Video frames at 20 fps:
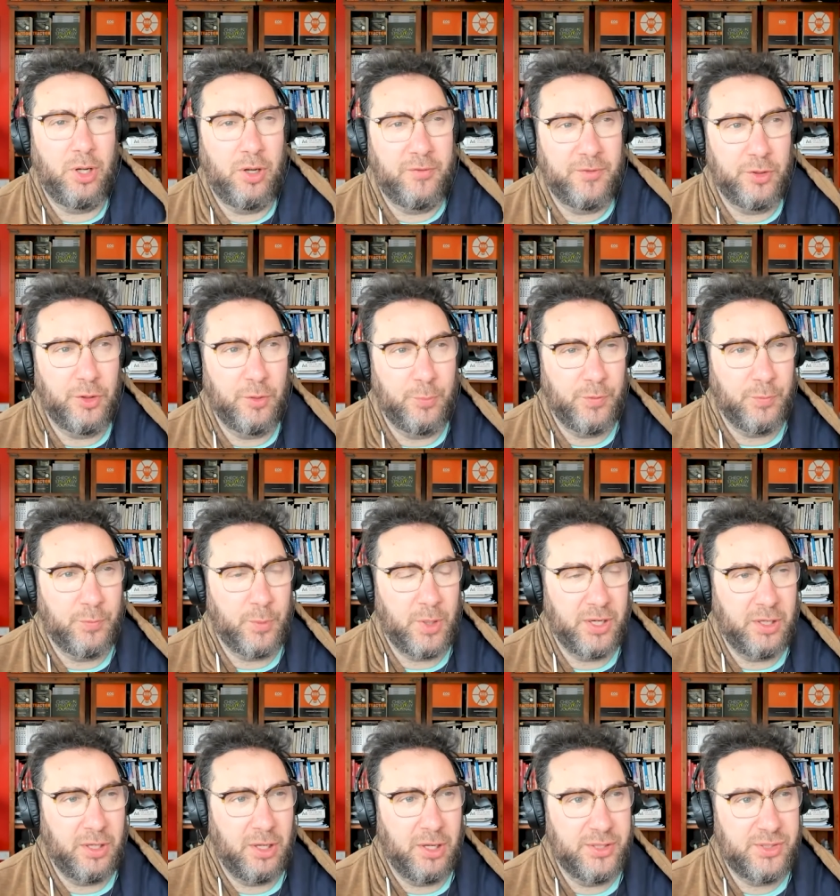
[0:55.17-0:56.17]
of a number of my
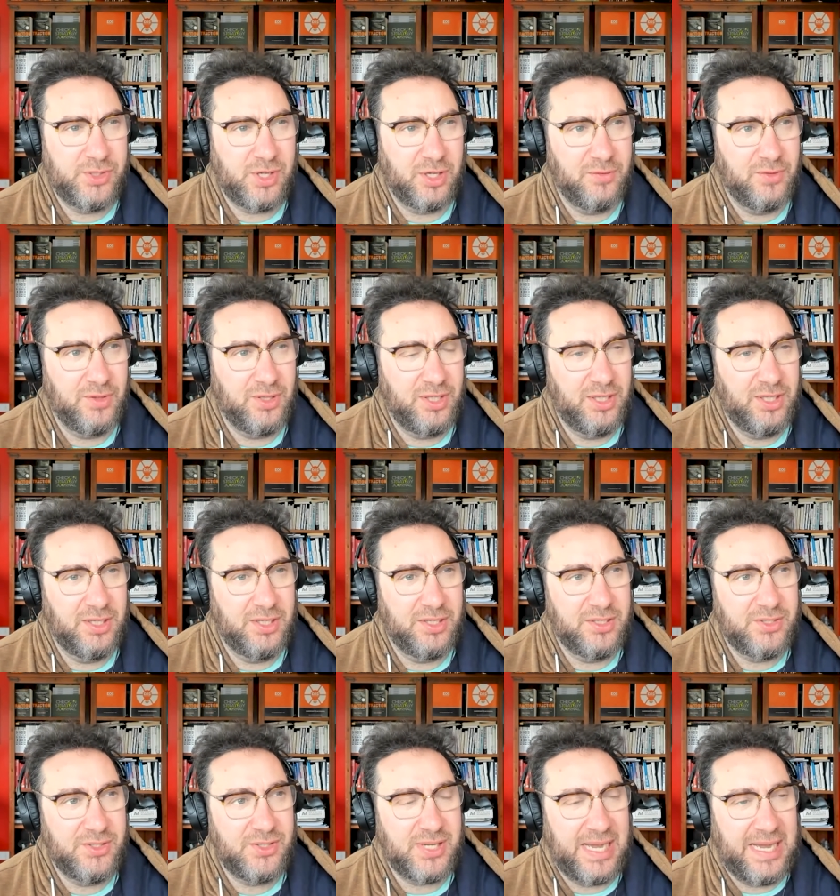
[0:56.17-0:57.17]
clients over the
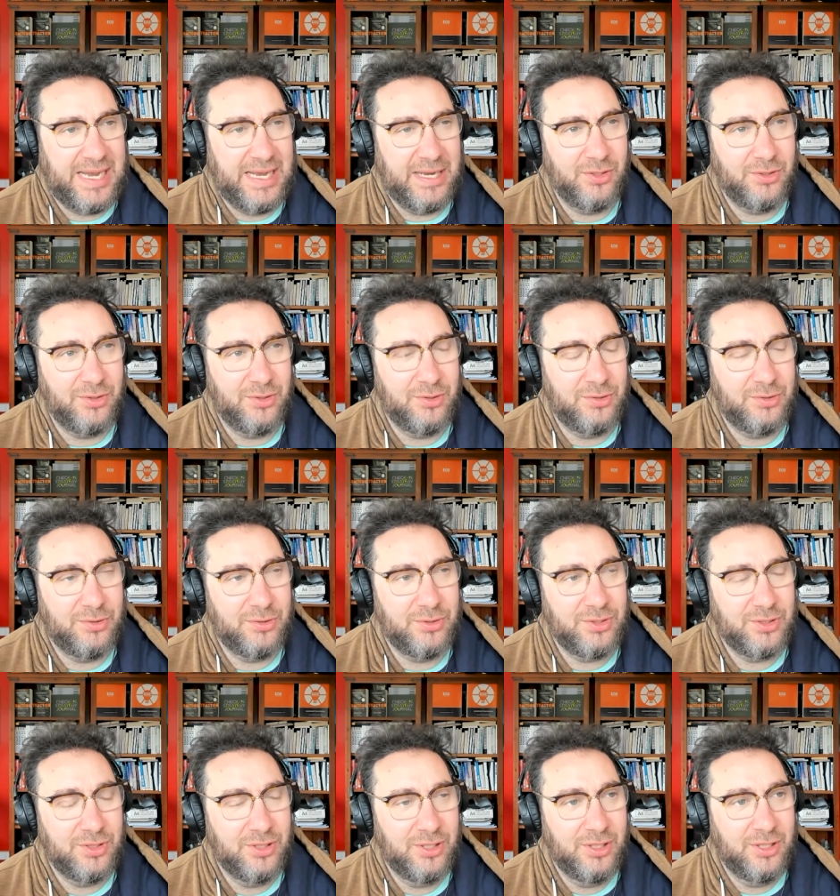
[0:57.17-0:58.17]
years, and